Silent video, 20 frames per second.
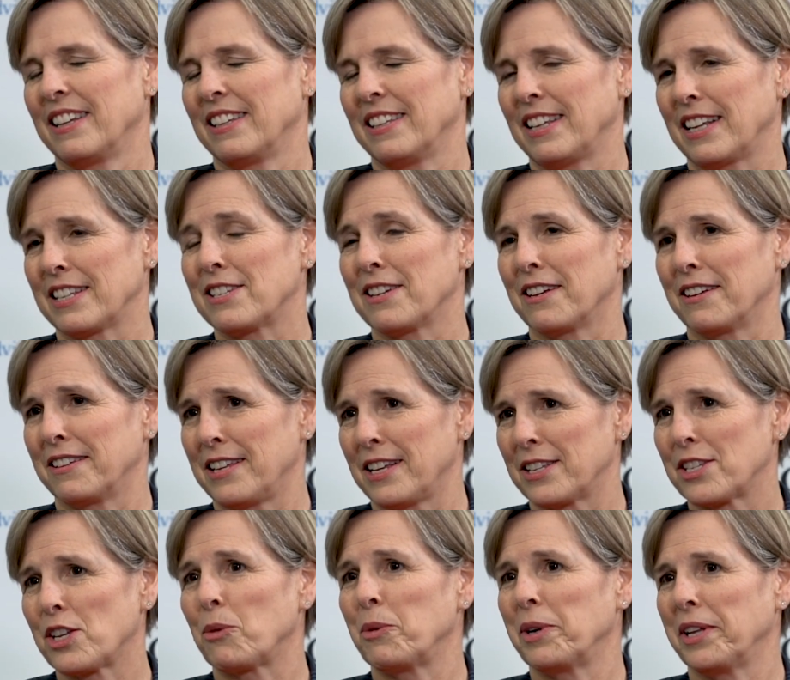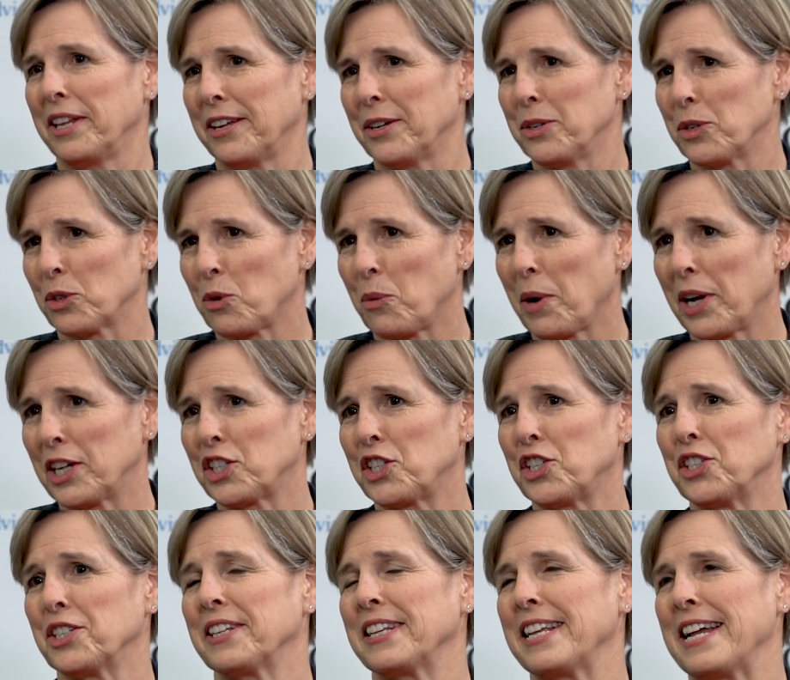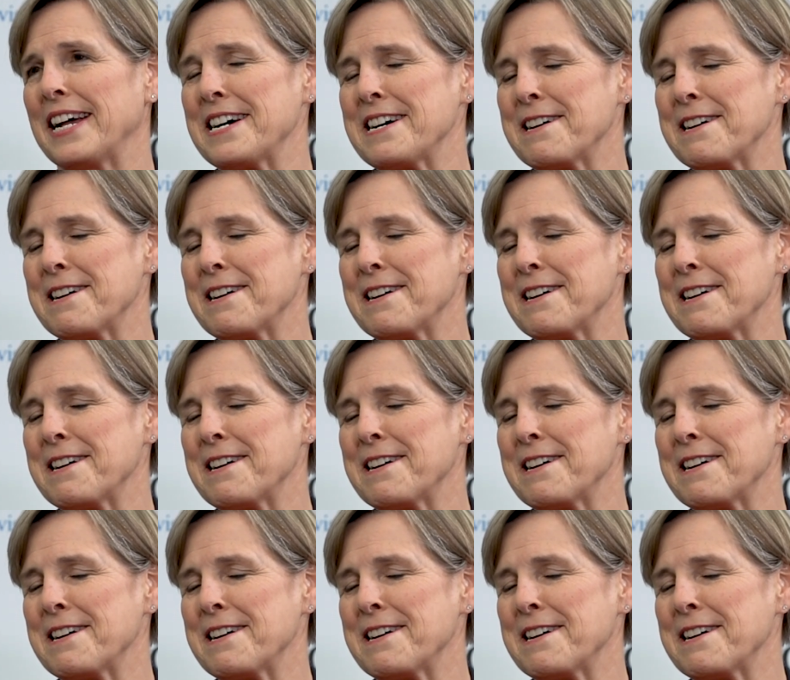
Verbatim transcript: That's a really good question.